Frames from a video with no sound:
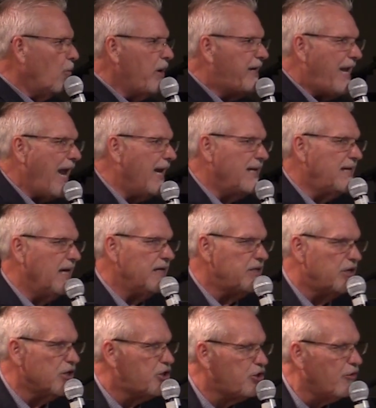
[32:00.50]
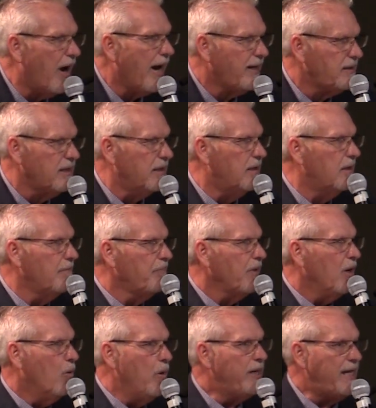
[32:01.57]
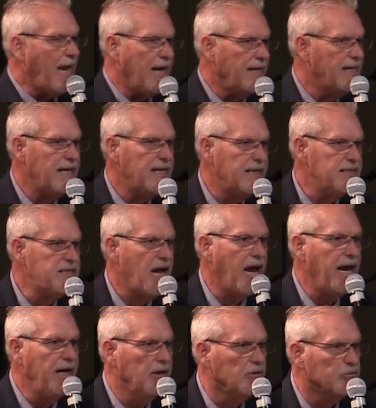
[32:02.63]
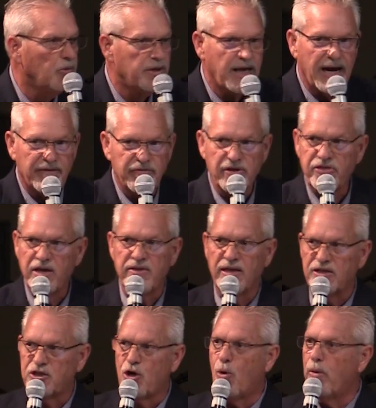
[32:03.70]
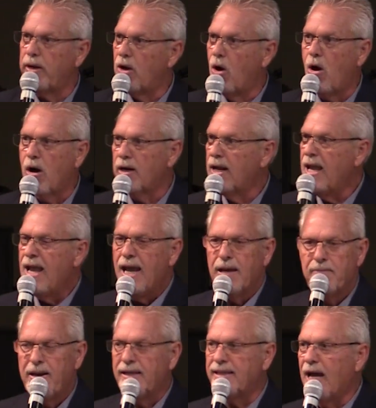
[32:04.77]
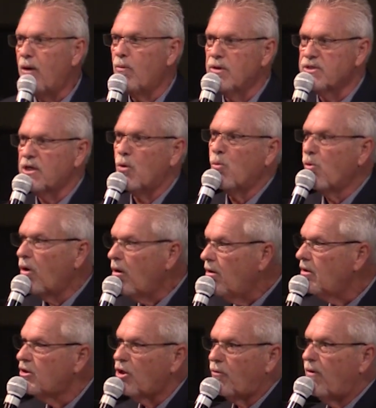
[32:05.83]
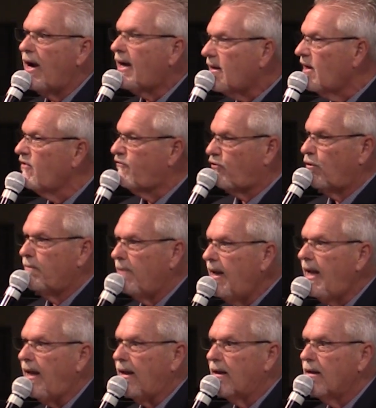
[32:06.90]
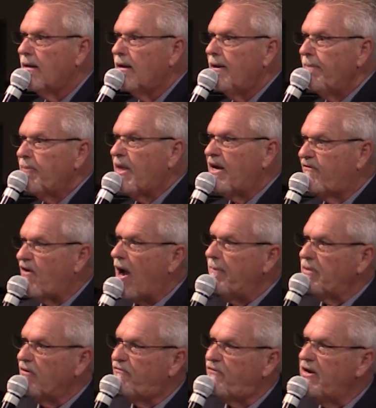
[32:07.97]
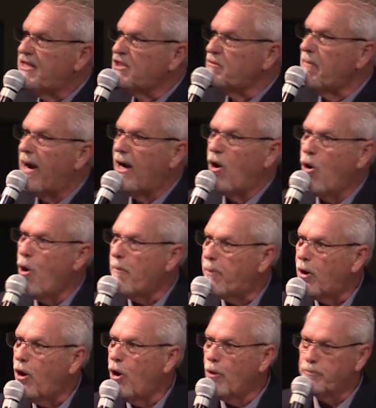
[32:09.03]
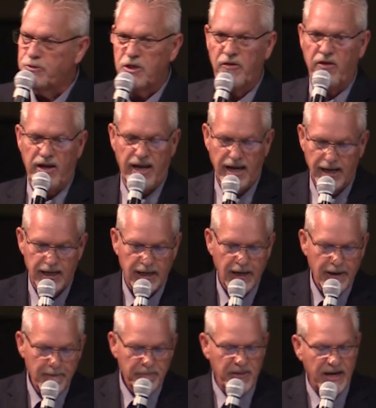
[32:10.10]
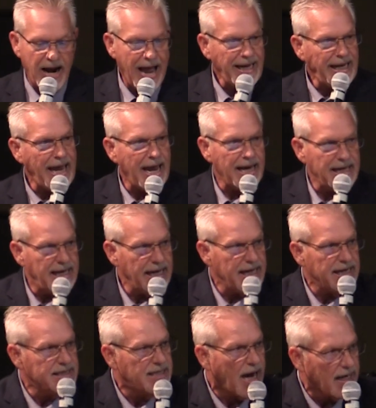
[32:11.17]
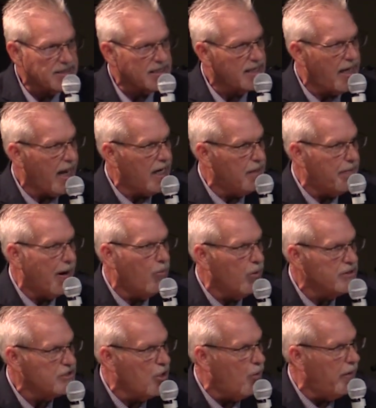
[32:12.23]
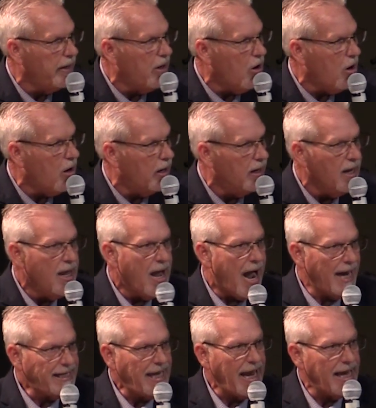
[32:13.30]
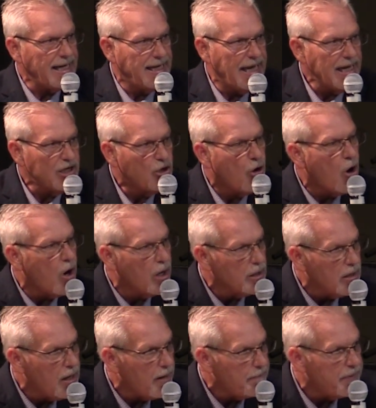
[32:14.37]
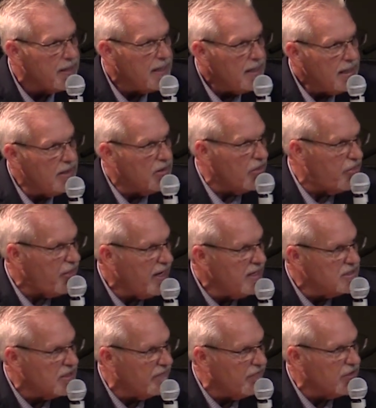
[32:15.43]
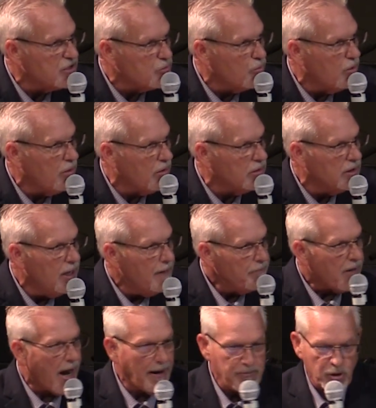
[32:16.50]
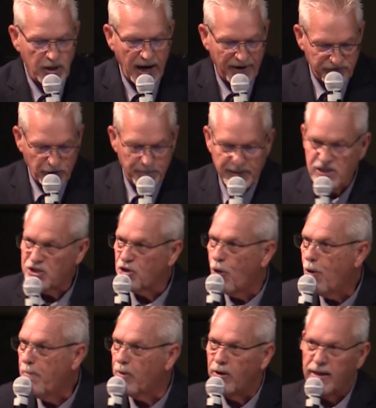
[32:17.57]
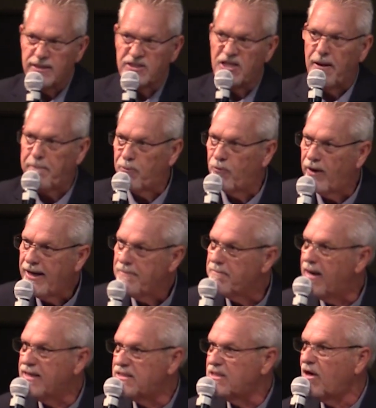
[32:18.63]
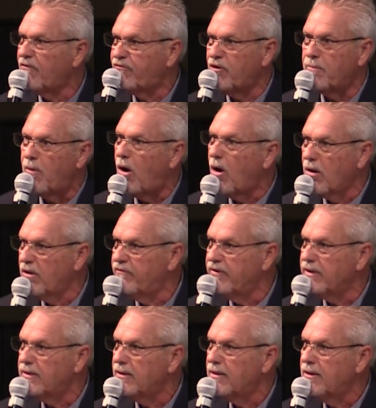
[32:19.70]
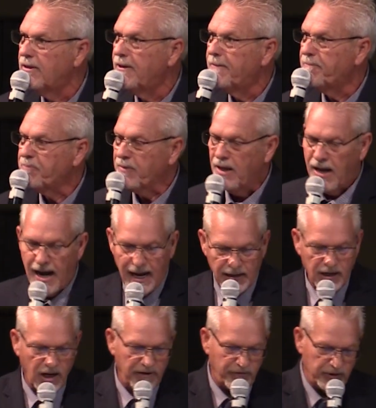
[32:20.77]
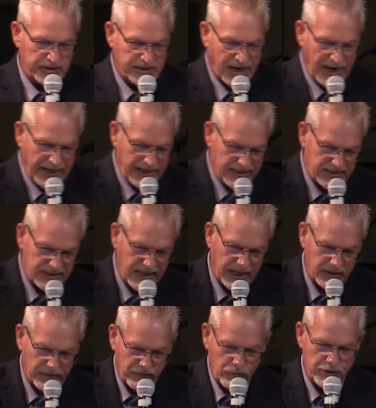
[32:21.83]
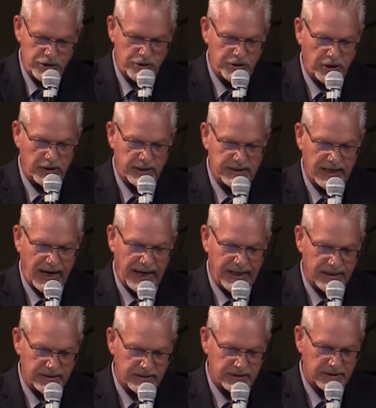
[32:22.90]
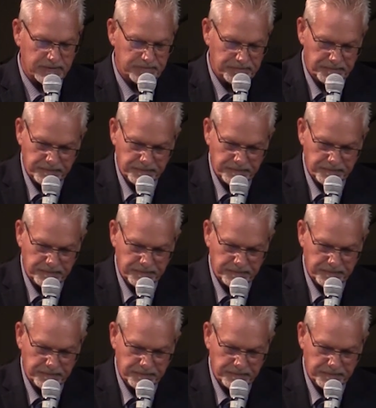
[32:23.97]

We can't get distracted. We can't get entangled with everything that's going on. And man, that was a word directly for me. That if I'm to fix my hope or hope to the end, then I can't get intoxicated by what's going on. I can't get caught up in the things of this world. I'm going to have to be sober and separate myself from all of it. I love what Titus said. Would you turn to Titus?